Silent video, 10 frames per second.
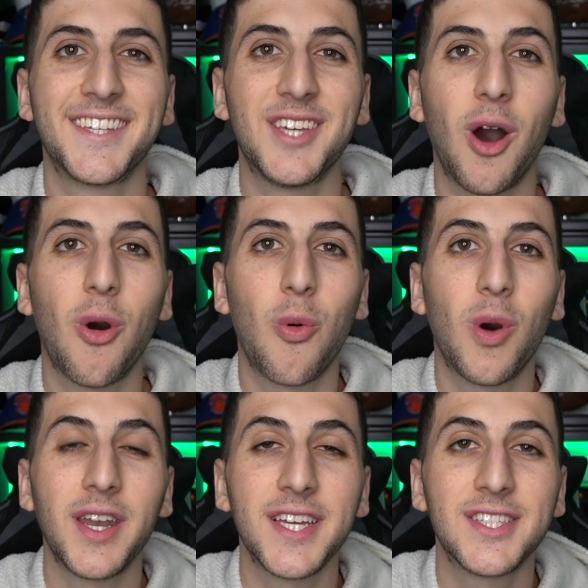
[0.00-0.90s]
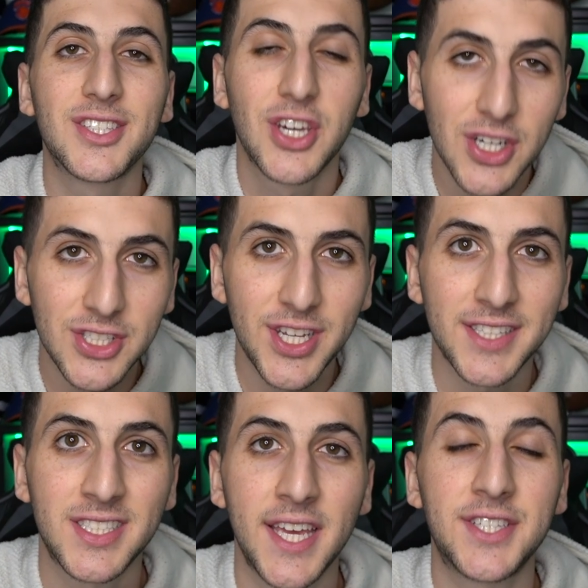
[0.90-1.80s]
Yo, what is good,
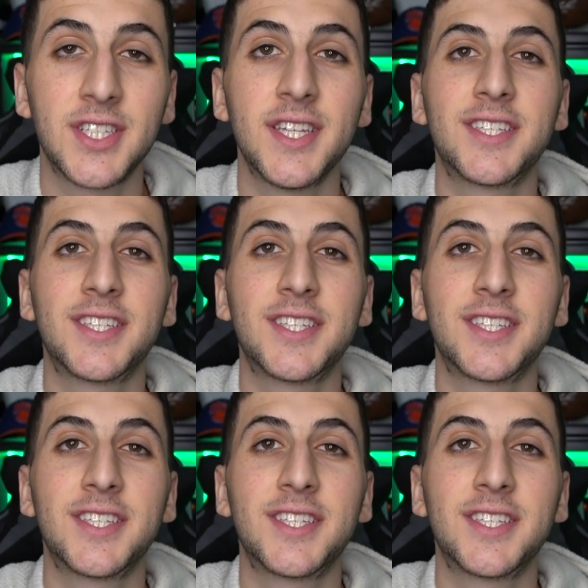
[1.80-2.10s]
Jets Nation?